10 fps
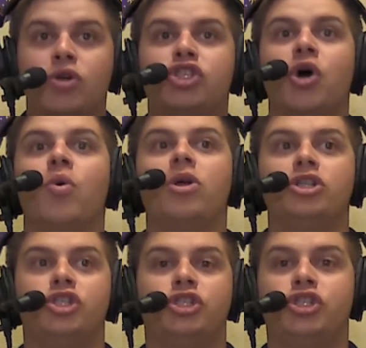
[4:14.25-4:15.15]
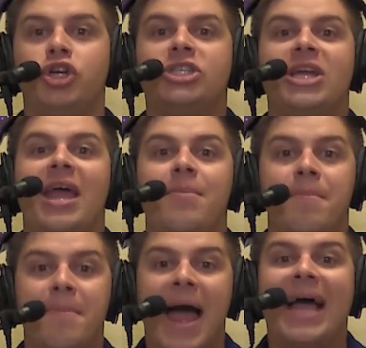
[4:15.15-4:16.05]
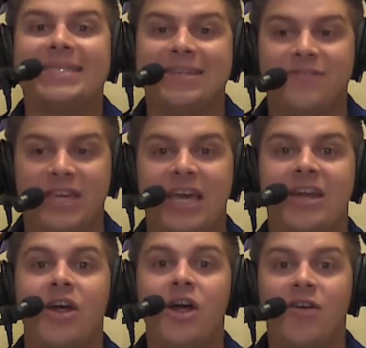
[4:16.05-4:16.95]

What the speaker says: So just a massive get